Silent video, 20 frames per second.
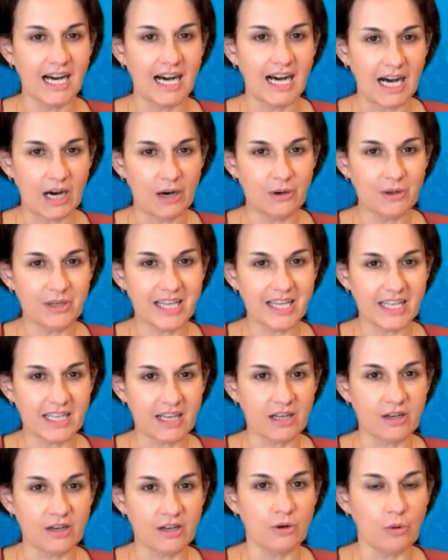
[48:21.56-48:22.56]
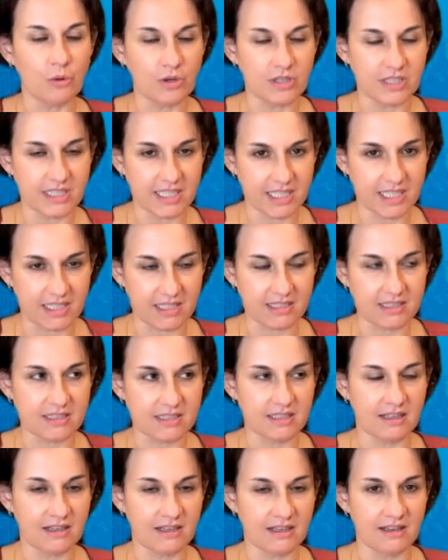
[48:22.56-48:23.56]
How can our audience
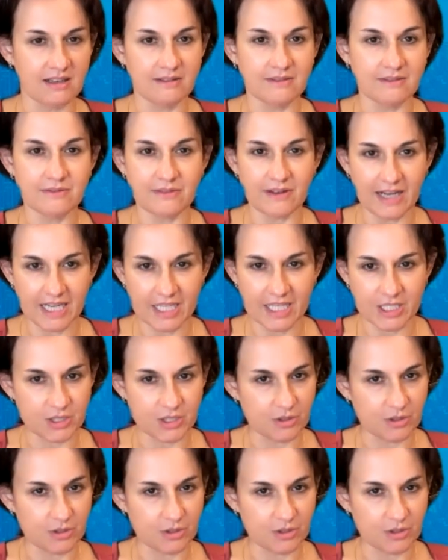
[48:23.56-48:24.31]
find